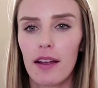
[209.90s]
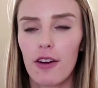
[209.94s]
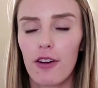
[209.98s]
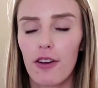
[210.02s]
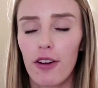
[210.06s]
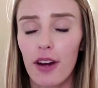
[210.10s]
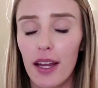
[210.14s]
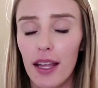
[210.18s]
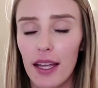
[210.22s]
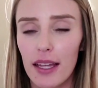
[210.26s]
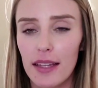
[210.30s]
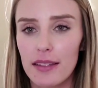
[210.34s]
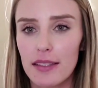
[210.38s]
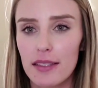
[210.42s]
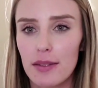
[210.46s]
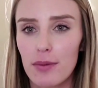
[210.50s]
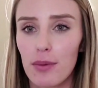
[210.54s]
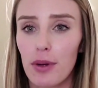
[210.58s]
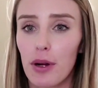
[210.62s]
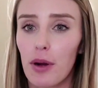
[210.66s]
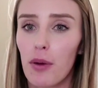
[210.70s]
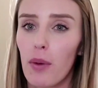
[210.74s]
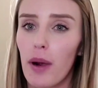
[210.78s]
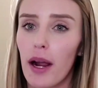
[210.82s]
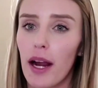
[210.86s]
Crickets
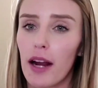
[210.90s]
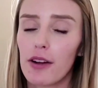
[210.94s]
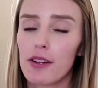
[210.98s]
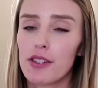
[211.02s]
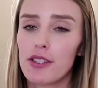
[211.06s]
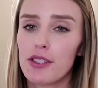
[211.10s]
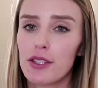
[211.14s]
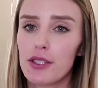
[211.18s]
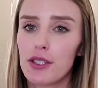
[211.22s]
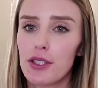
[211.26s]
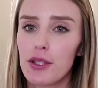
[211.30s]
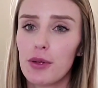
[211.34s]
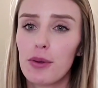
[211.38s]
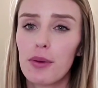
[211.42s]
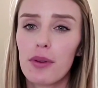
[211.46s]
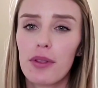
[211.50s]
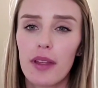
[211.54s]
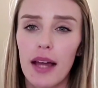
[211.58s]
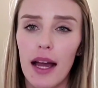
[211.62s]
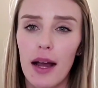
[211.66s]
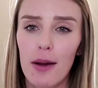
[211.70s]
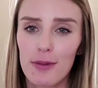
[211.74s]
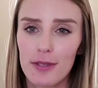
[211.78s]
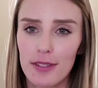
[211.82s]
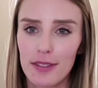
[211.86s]
require
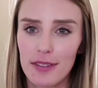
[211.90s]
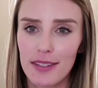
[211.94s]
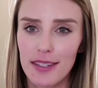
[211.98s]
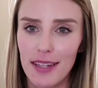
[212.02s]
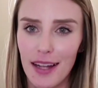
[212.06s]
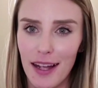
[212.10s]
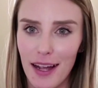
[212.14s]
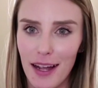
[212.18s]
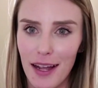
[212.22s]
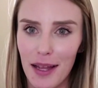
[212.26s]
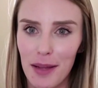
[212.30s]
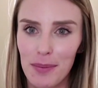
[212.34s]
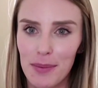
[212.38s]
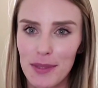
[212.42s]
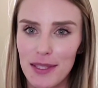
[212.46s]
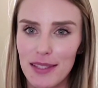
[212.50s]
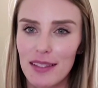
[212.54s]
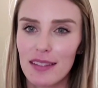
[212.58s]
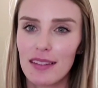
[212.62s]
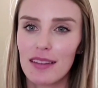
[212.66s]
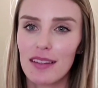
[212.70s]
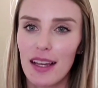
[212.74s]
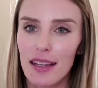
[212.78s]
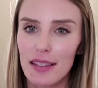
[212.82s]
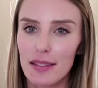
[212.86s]
2,000
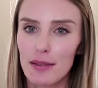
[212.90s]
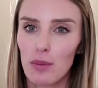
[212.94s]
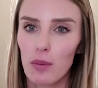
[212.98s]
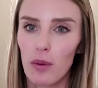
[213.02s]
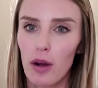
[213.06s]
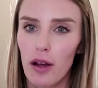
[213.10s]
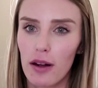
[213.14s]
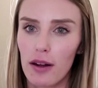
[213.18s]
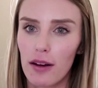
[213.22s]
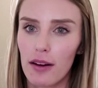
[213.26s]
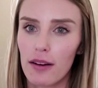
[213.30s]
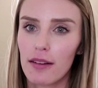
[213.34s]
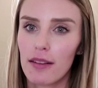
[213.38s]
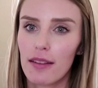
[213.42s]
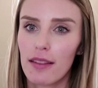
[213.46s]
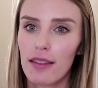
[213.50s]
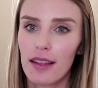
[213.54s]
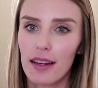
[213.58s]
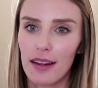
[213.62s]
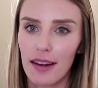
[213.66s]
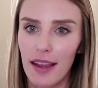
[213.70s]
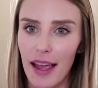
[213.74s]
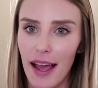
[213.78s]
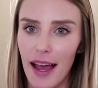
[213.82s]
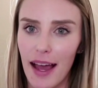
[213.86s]
times less water
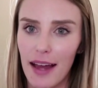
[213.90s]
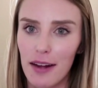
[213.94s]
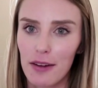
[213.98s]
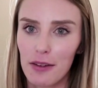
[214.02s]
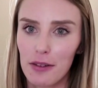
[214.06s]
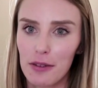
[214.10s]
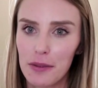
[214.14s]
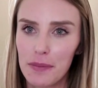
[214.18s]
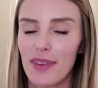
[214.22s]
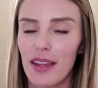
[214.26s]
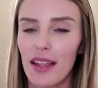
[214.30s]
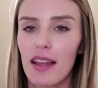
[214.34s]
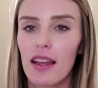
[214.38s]
than cattle.